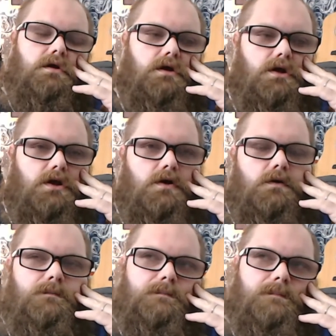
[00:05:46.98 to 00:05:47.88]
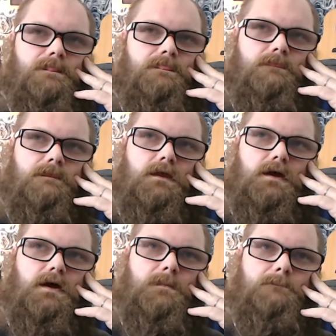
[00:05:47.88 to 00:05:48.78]
you know
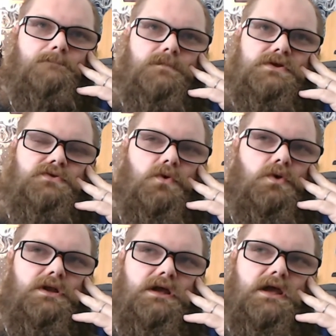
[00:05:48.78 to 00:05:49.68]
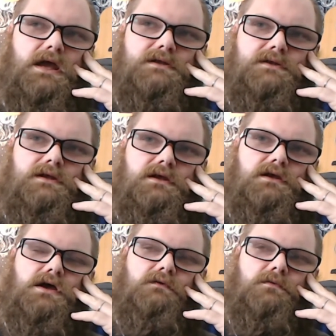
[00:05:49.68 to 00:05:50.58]
just totally
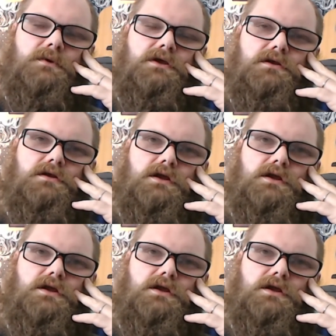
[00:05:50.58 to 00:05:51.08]
anti-government,